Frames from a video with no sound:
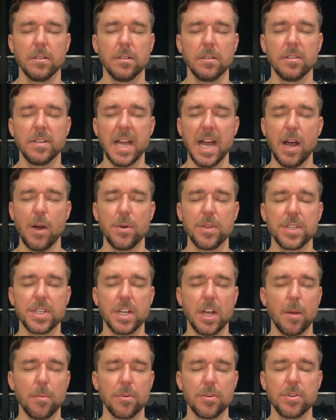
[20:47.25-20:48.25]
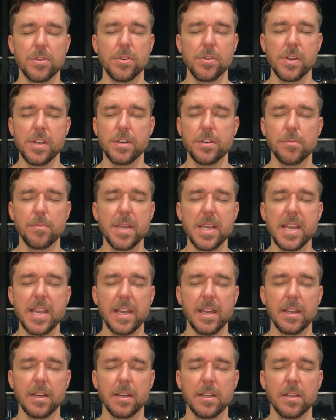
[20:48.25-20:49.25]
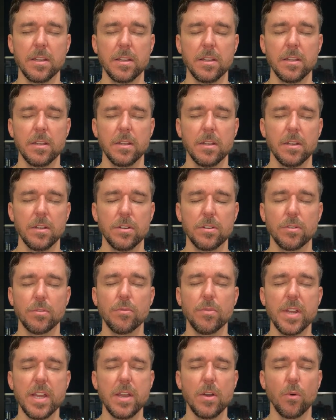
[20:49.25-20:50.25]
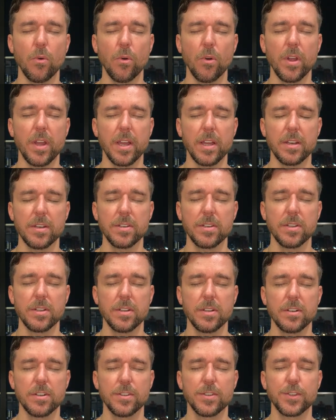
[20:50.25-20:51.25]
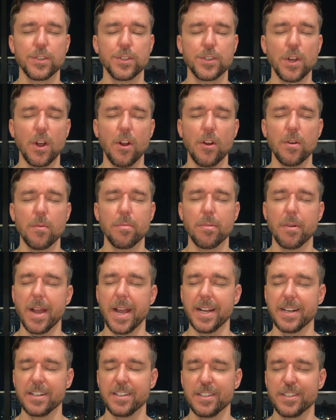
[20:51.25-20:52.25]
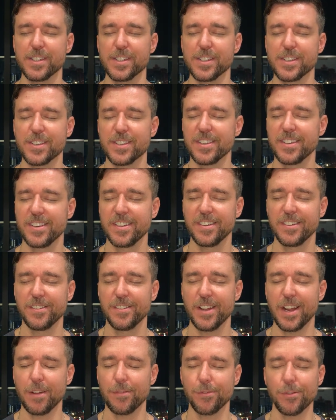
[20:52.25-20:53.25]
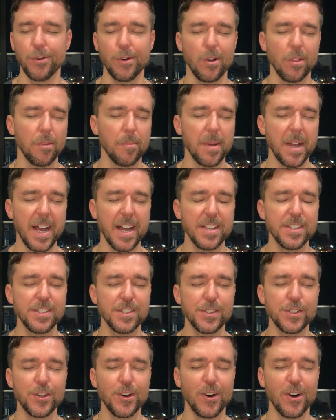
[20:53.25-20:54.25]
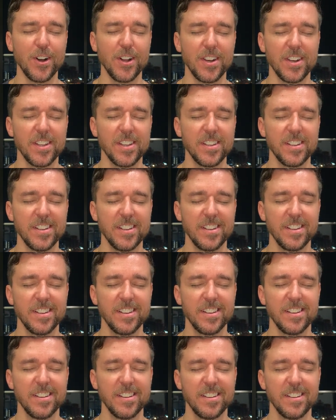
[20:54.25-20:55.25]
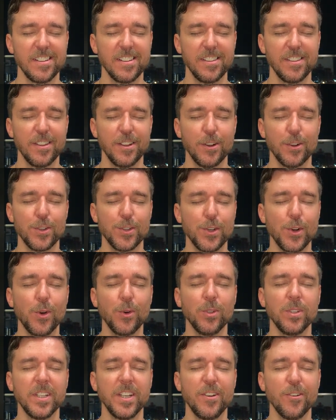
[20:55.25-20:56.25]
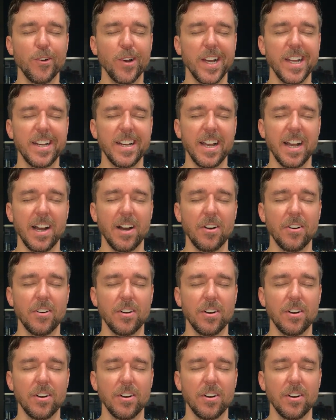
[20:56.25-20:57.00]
Now is an opportunity to begin to reorient, to start practice. After all, the past is gone. There is only right now.